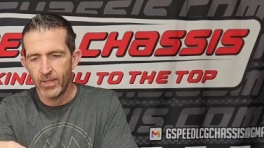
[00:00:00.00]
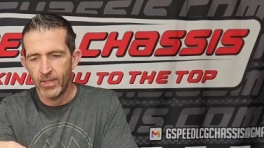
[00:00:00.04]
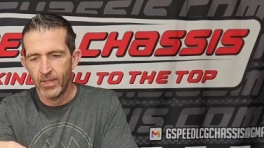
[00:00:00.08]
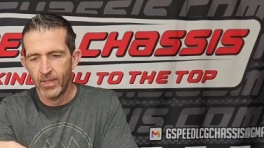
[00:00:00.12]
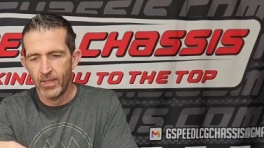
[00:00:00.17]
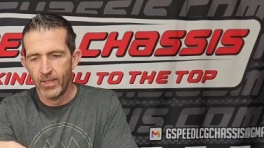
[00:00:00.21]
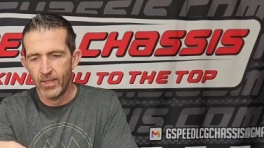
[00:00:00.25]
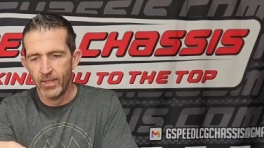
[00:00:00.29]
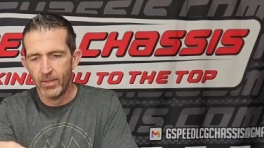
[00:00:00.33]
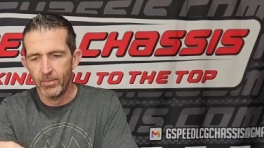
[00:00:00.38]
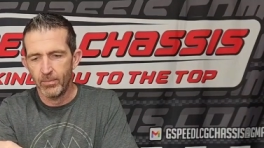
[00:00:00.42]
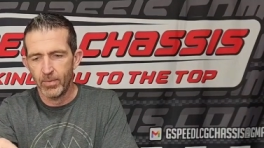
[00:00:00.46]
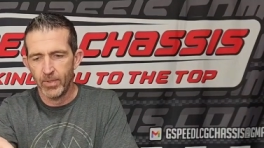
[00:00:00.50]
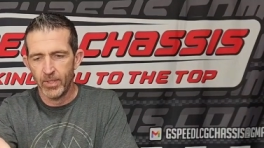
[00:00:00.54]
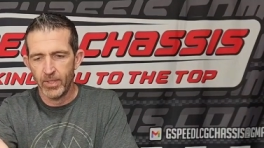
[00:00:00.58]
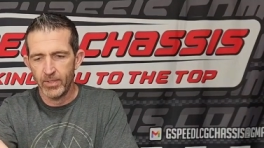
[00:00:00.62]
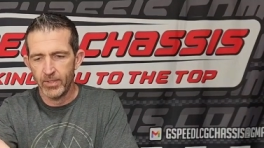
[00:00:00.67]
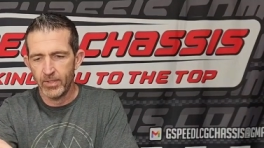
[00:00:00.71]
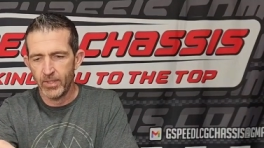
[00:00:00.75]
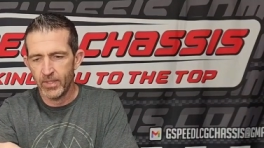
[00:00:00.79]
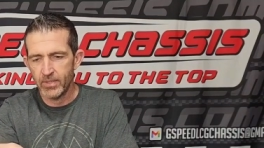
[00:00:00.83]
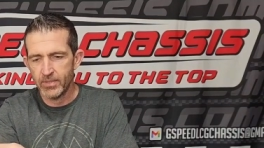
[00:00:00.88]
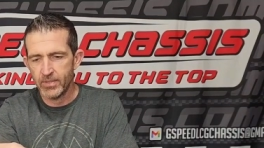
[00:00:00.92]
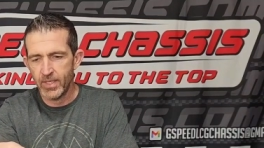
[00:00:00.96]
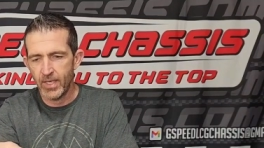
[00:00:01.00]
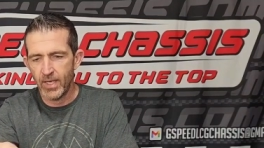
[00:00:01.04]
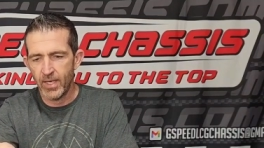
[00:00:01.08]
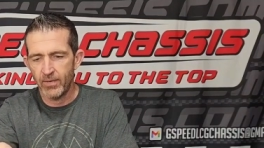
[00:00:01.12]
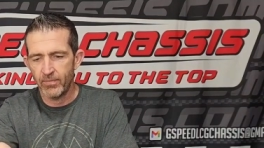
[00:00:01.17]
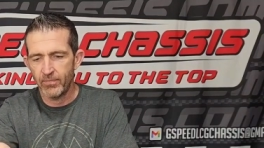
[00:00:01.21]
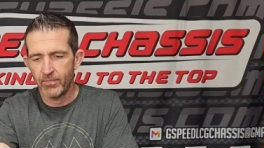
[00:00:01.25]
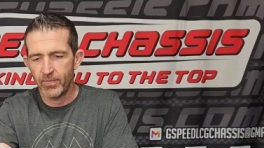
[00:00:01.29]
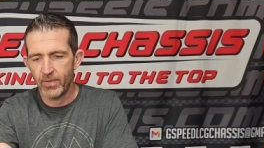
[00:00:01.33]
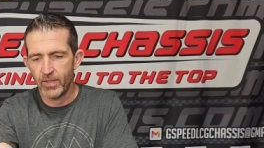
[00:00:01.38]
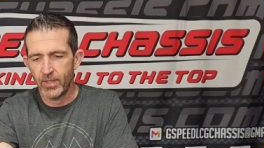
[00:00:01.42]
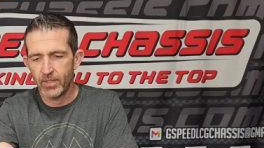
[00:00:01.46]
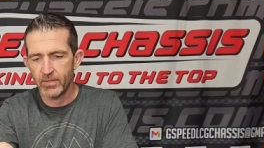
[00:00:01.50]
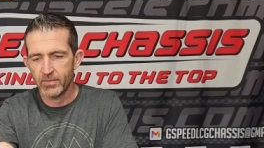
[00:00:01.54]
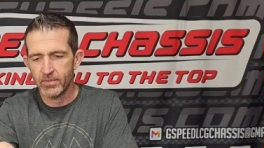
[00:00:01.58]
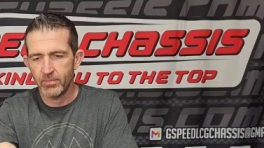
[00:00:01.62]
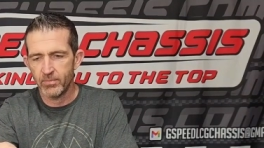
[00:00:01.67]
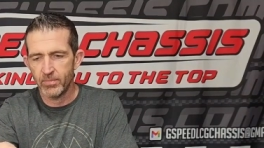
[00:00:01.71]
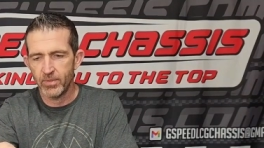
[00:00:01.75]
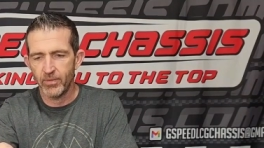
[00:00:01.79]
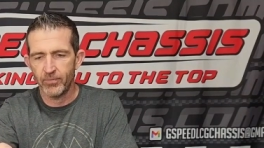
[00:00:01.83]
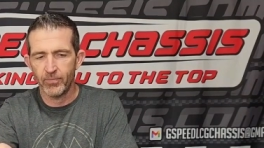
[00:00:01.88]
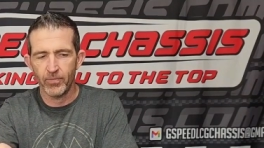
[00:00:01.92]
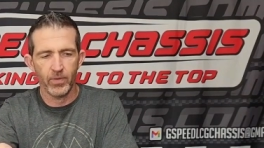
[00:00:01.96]
but it does have
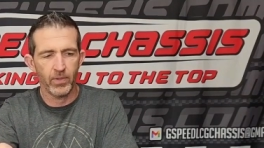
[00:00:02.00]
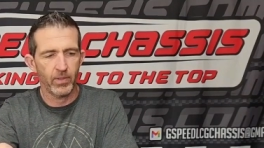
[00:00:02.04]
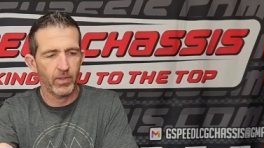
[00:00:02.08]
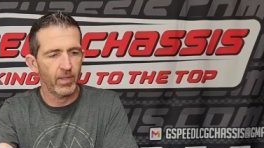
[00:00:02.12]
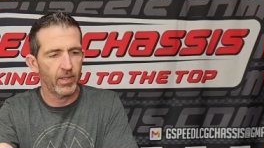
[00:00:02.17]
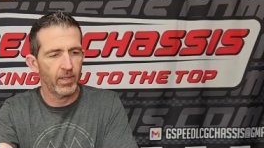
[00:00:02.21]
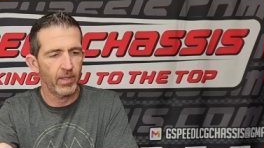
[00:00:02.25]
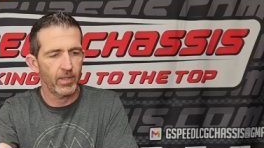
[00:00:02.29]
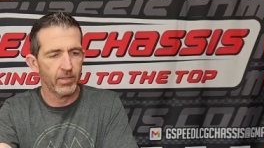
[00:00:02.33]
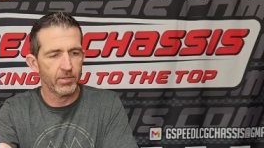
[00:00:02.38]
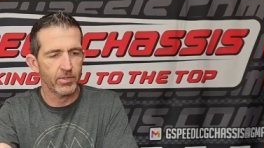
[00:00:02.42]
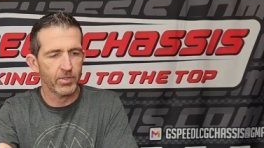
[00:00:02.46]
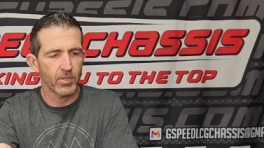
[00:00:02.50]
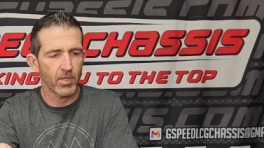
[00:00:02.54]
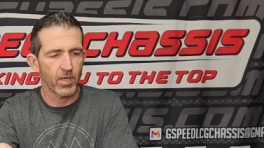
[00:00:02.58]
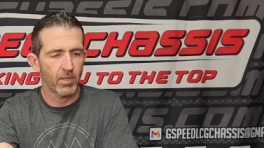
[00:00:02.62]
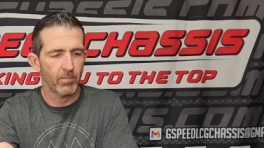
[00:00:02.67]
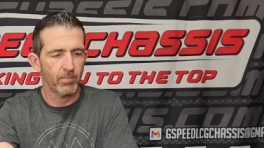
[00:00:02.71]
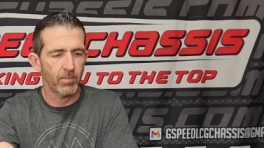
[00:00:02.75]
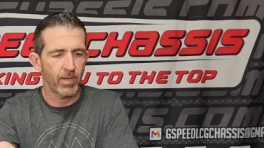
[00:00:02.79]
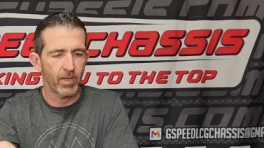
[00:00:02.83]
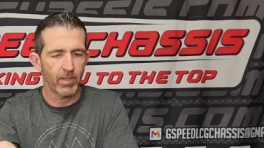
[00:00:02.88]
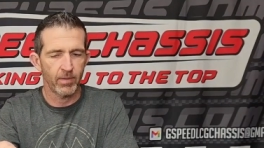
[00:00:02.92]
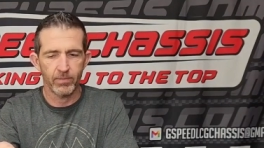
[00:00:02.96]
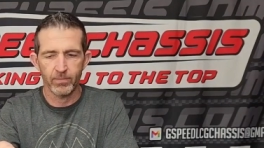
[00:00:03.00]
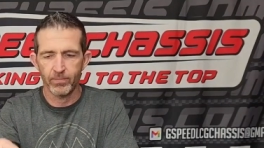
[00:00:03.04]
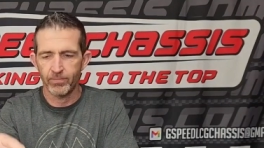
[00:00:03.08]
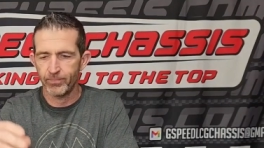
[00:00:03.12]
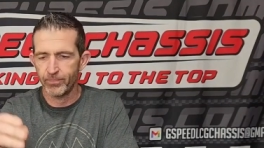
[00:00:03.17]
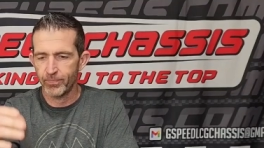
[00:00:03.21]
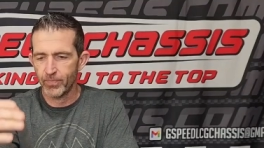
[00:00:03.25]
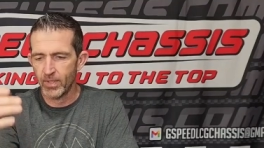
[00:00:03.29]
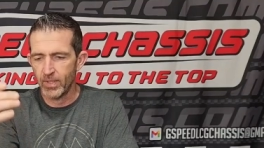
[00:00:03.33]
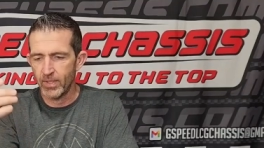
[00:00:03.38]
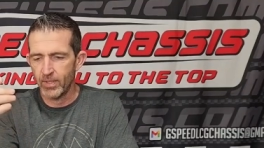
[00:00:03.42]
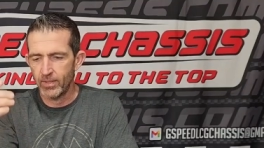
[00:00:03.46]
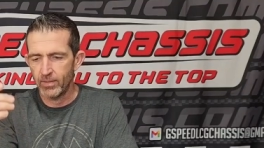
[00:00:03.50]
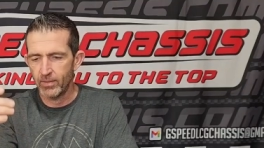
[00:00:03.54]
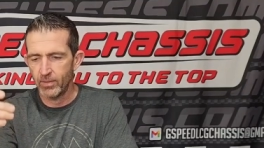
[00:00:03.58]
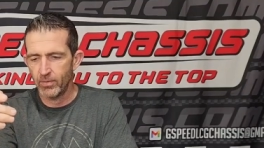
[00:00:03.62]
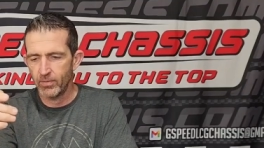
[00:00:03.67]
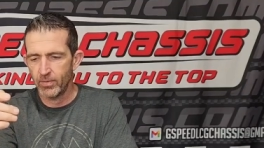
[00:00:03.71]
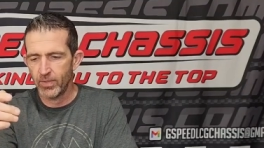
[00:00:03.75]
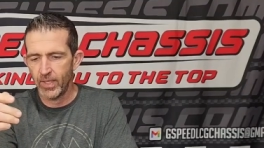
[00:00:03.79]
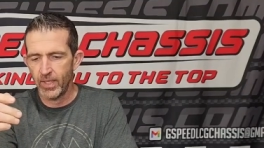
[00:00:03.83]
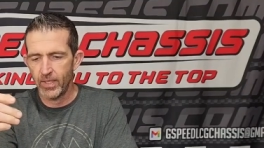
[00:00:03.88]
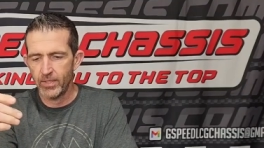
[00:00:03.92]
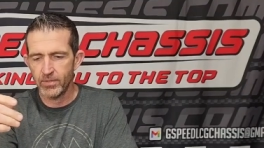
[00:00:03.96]
some different shock mount
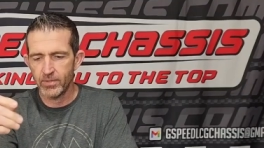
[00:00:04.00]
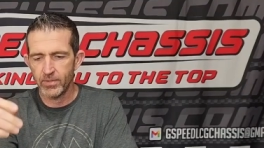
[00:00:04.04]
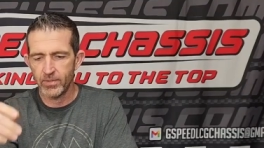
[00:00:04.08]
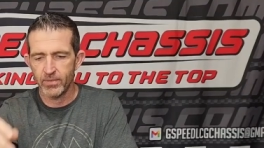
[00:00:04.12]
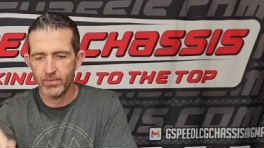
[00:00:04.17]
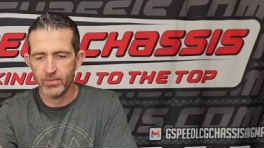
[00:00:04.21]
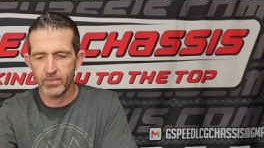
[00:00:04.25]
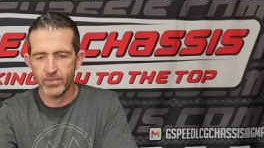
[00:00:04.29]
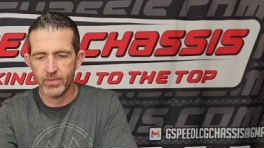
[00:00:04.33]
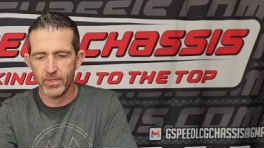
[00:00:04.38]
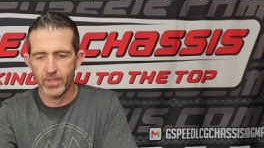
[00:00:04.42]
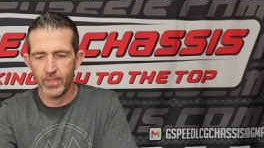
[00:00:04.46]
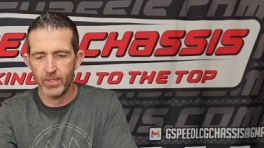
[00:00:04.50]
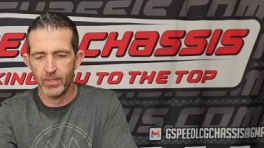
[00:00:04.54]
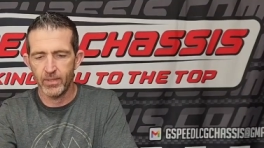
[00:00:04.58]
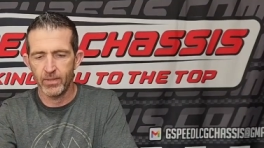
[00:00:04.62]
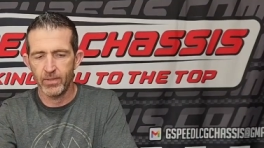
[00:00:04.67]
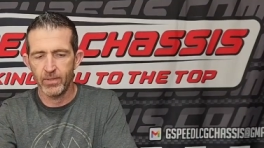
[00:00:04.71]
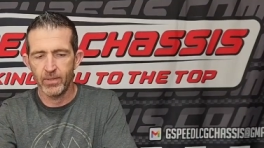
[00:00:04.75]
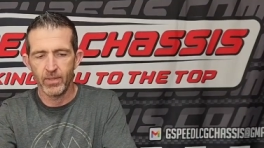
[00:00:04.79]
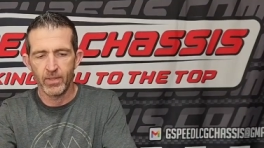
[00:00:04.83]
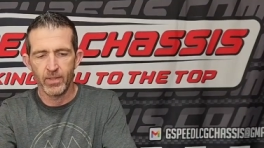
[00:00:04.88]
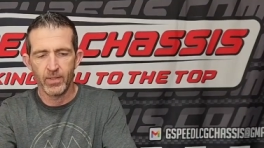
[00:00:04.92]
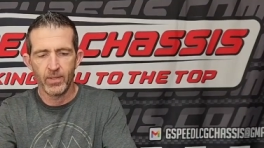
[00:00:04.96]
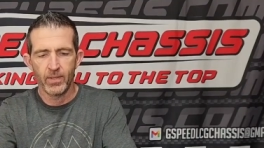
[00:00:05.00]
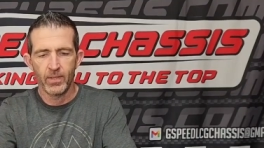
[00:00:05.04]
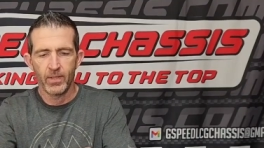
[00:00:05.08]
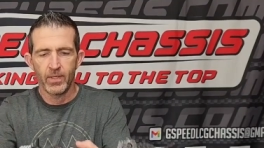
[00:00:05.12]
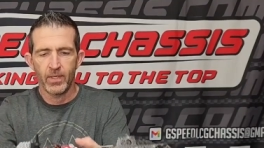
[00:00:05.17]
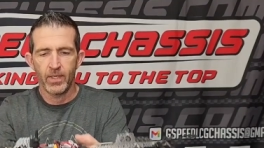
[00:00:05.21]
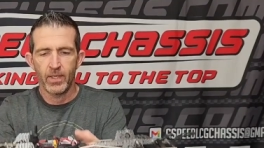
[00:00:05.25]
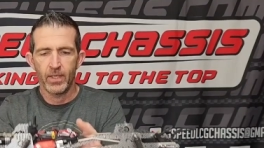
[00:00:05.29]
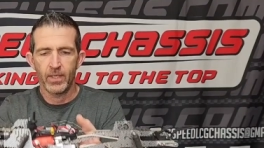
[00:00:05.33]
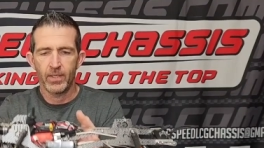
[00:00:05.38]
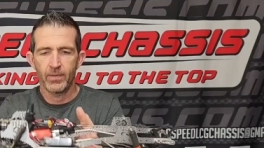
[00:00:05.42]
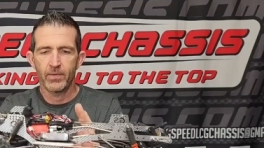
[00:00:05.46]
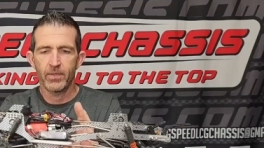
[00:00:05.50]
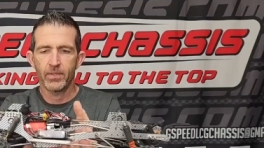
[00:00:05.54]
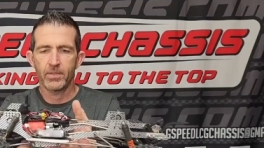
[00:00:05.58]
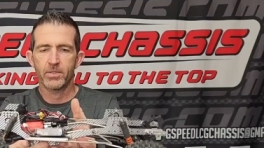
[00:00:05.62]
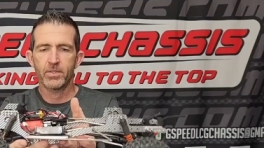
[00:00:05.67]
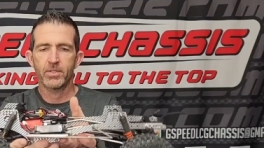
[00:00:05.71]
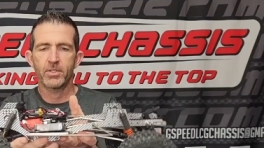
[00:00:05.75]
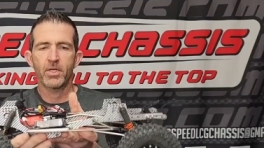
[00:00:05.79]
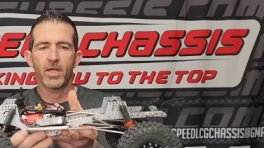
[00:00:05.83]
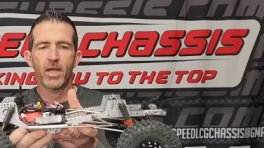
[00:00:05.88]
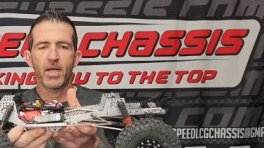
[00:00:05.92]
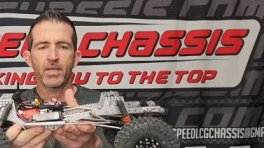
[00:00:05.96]
locations, and
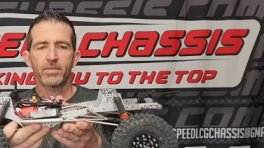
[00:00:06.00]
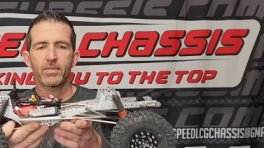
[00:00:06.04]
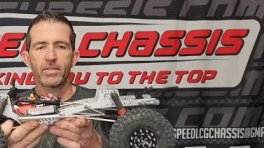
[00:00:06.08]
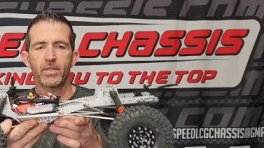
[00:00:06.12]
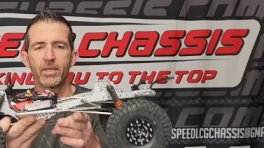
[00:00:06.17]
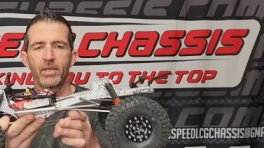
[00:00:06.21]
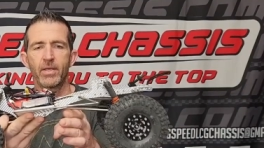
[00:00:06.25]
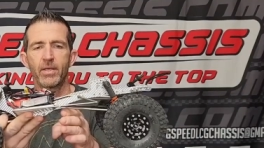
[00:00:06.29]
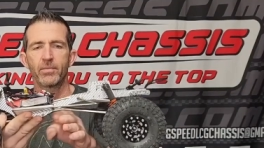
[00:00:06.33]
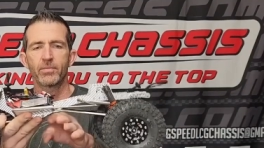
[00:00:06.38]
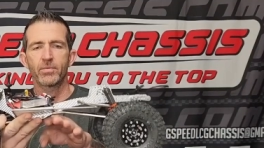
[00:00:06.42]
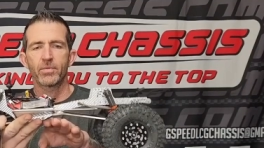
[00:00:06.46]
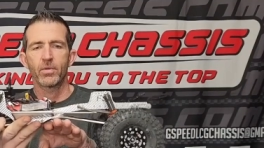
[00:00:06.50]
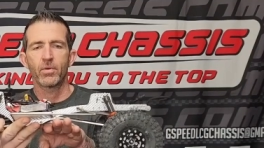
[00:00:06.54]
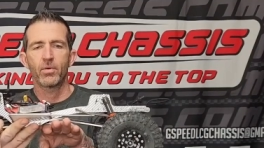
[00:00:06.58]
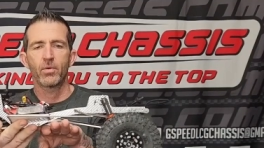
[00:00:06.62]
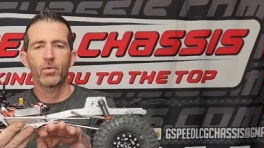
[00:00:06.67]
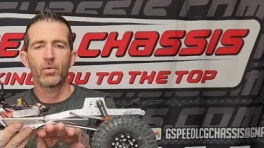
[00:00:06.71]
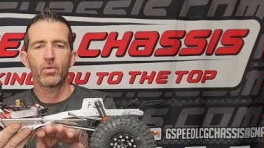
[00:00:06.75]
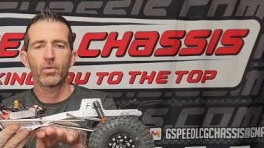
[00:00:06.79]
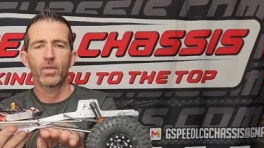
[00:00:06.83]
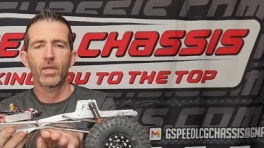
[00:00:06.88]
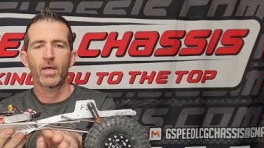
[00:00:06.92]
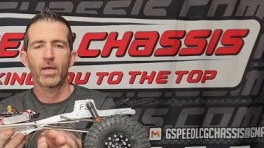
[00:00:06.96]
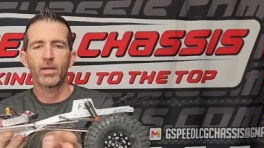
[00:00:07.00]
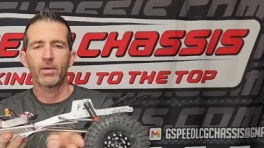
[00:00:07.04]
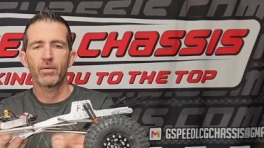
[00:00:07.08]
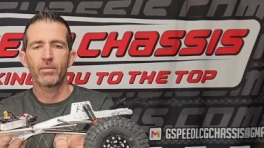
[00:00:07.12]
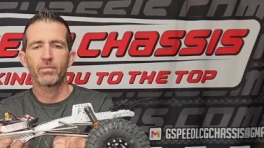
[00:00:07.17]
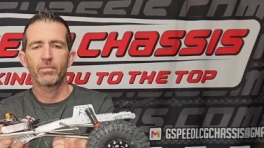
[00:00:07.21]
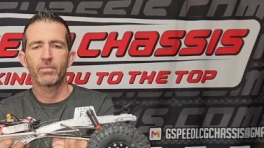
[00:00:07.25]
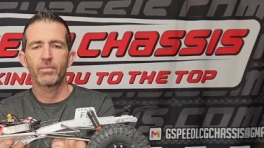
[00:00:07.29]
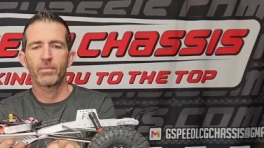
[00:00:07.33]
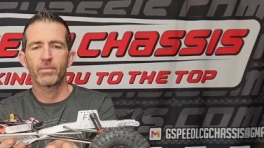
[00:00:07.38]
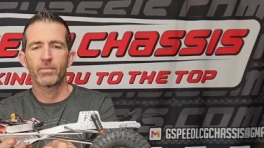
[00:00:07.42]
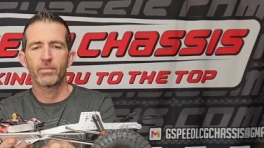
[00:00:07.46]
this chassis gives a whole lot of